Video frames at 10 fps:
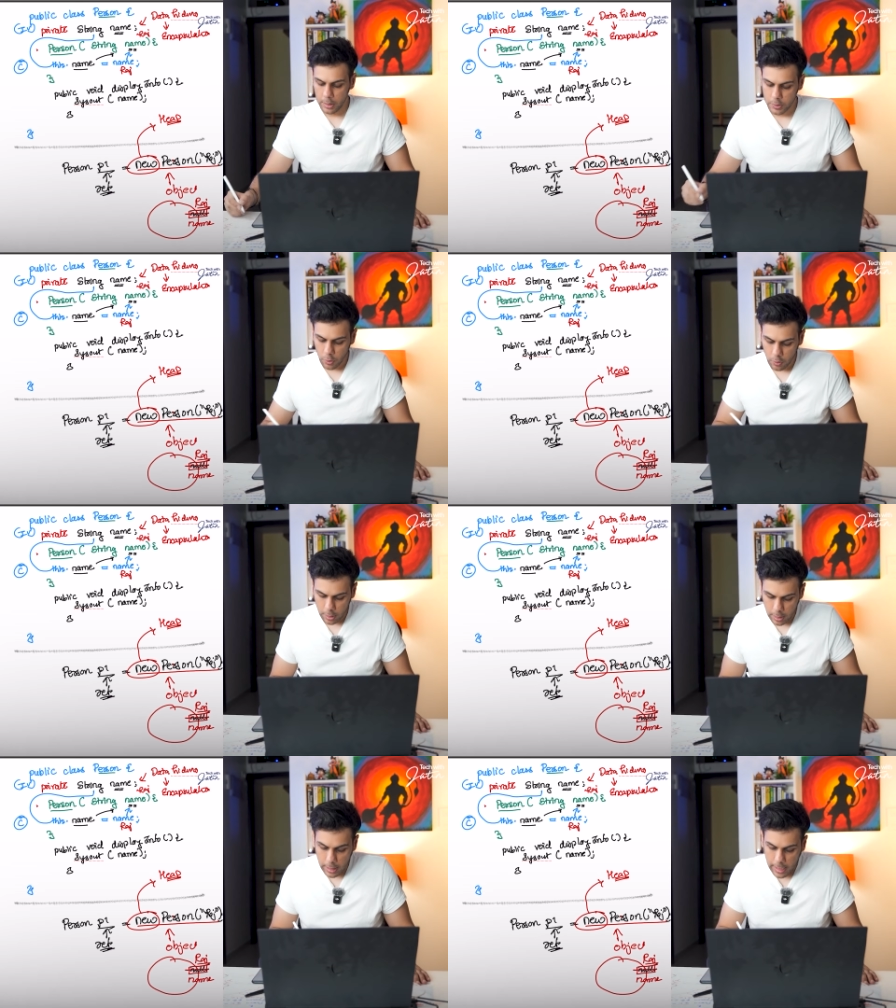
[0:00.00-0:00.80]
So
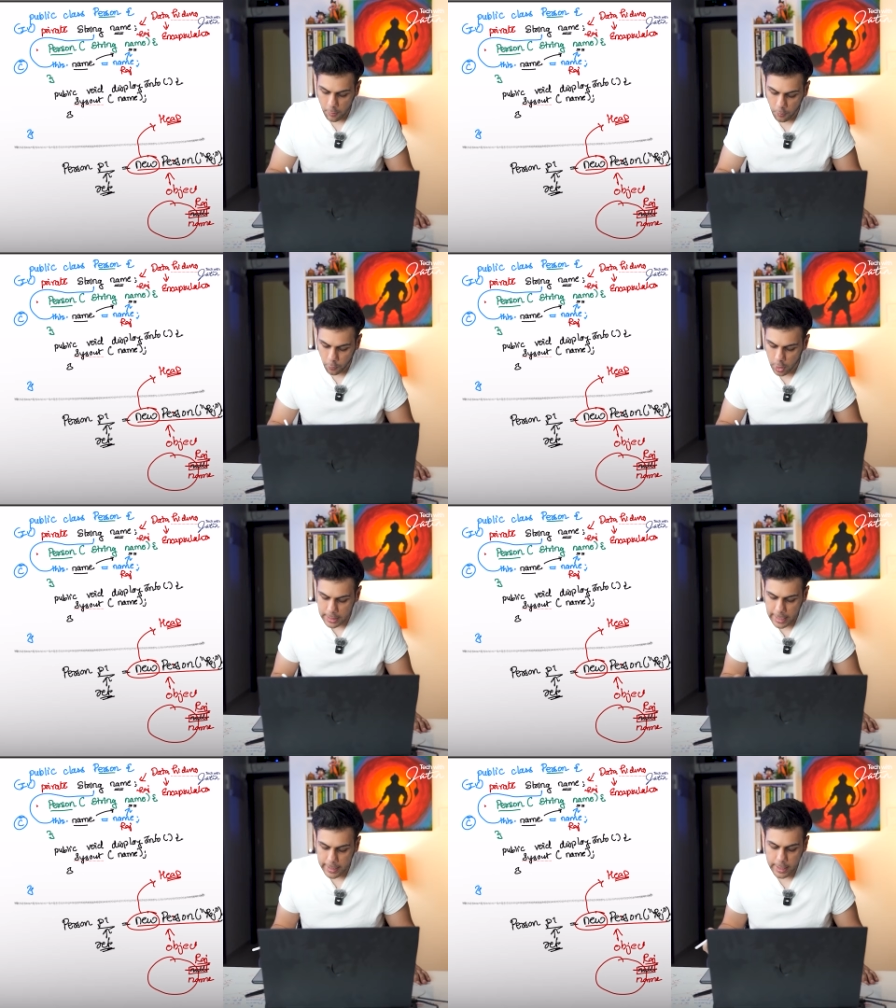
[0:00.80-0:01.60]
what
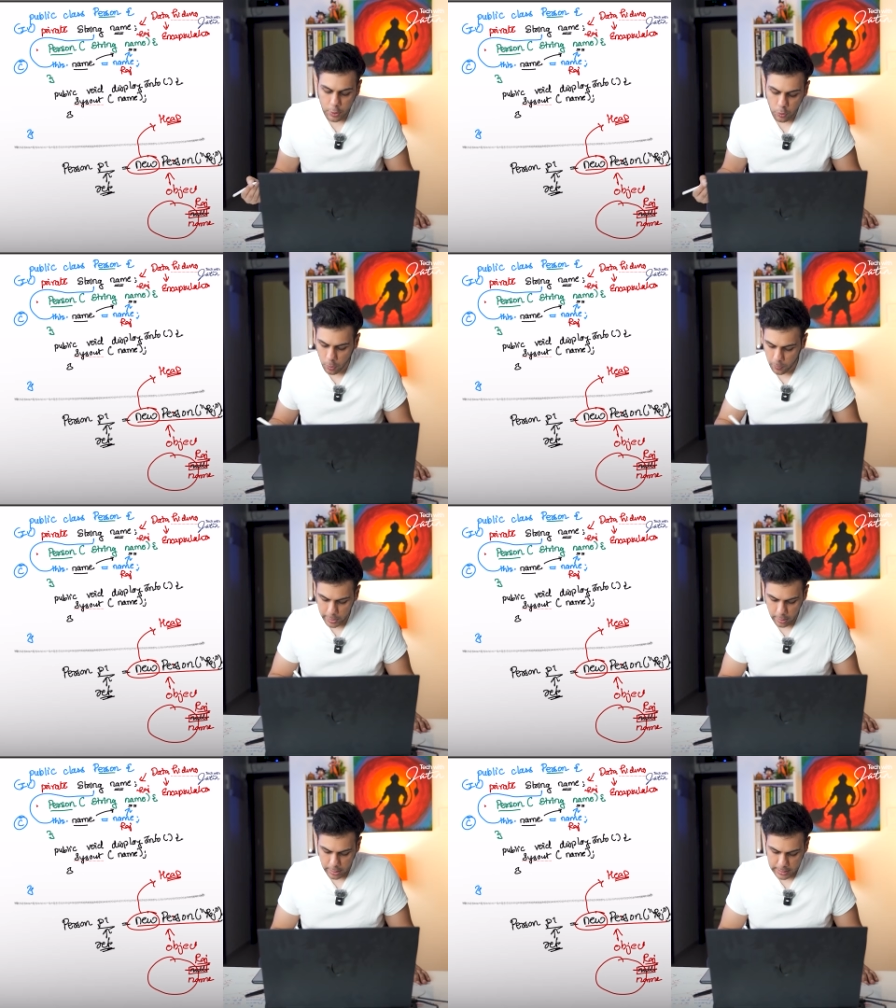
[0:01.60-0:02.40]
I can do over
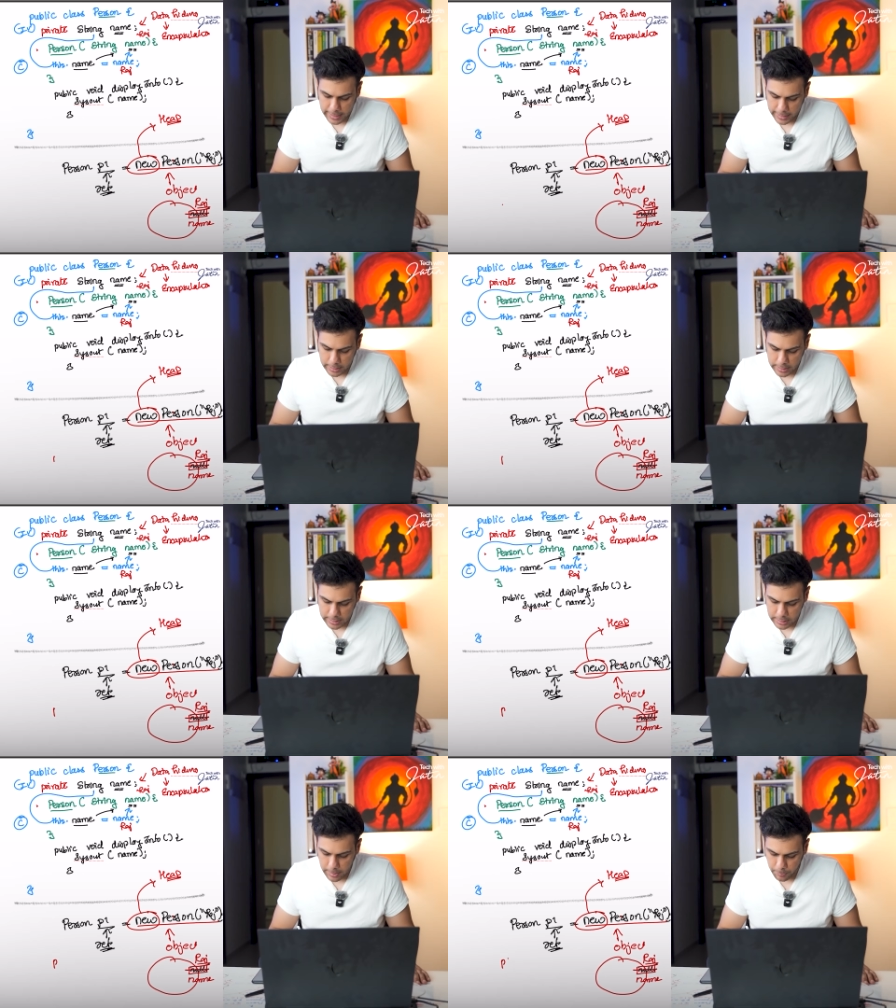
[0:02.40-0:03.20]
here is I can
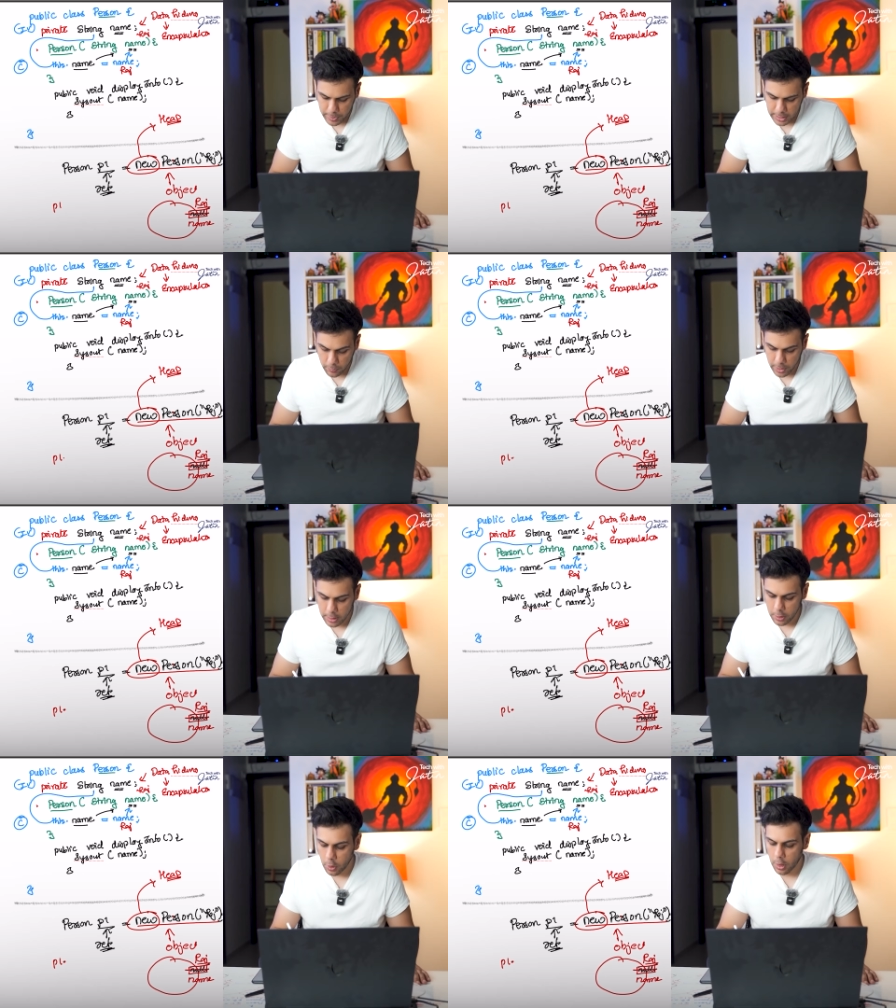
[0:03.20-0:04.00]
just say
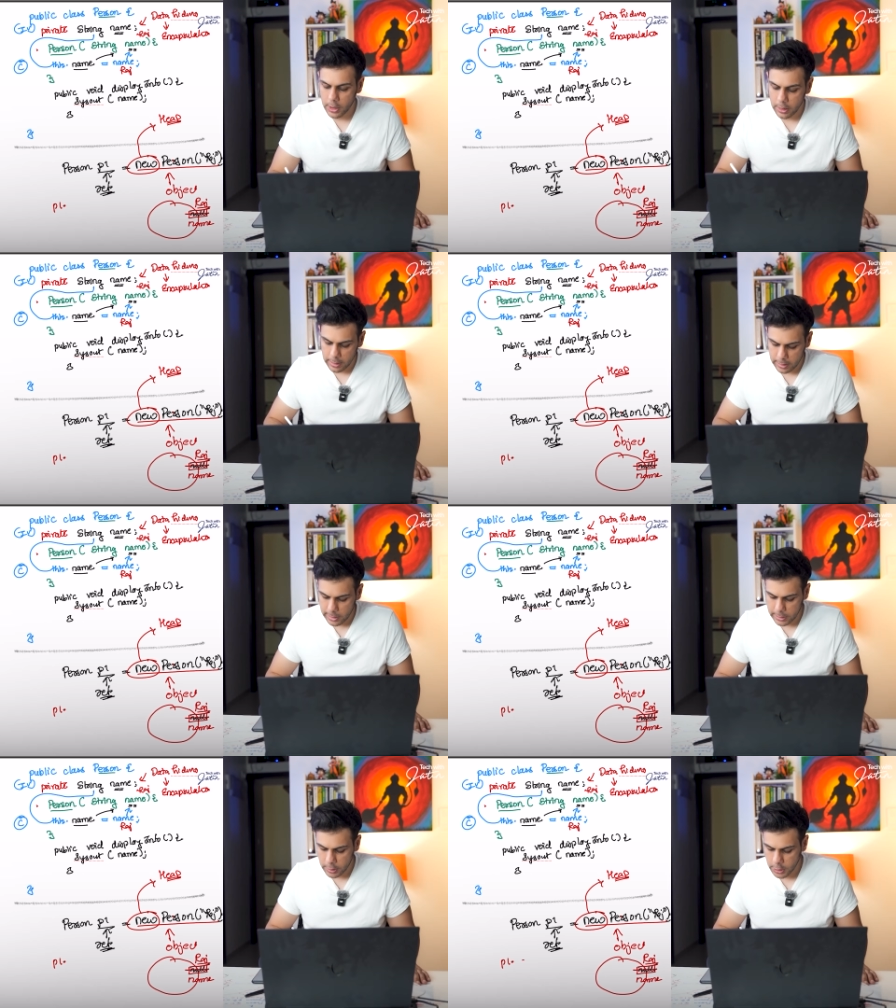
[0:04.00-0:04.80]
p1 dot
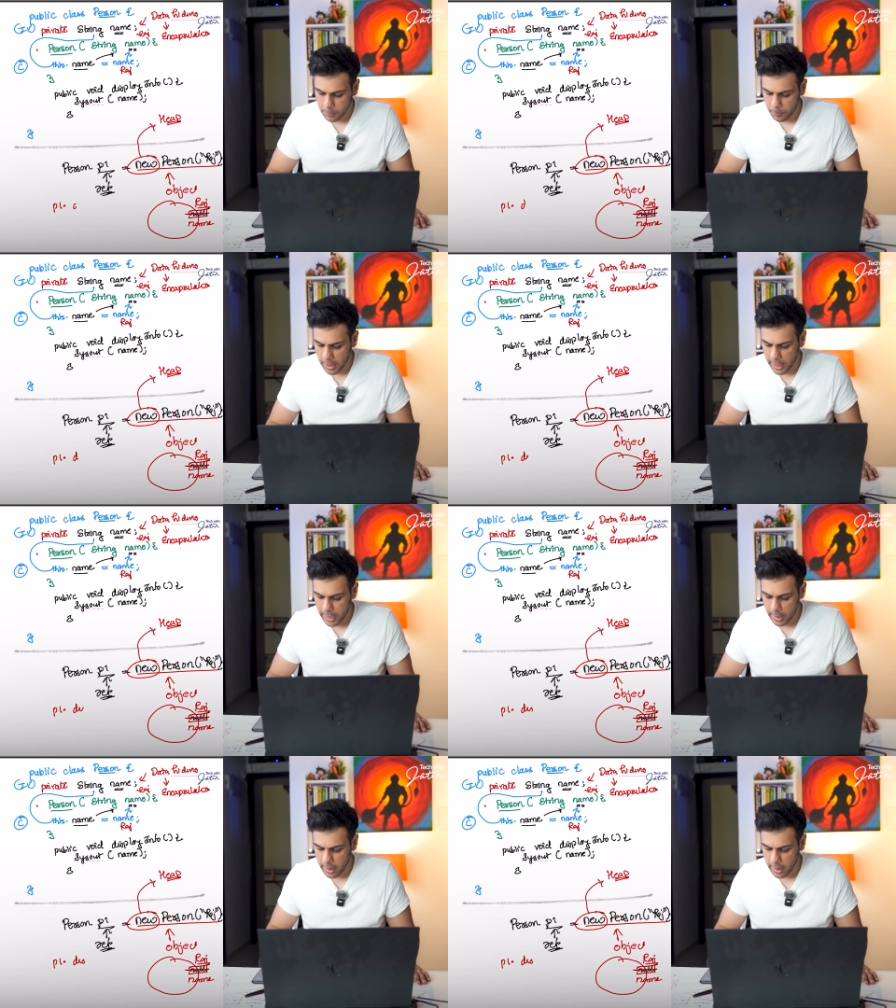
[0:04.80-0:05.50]
display